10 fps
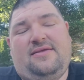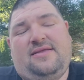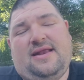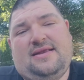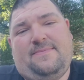
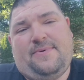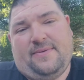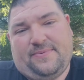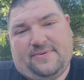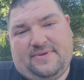than on the
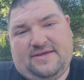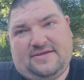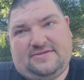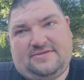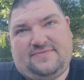bumper
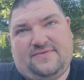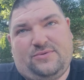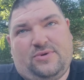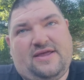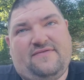because
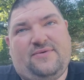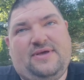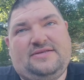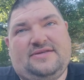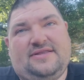for whatever
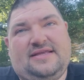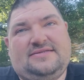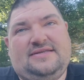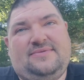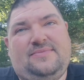reason they
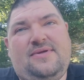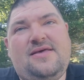seem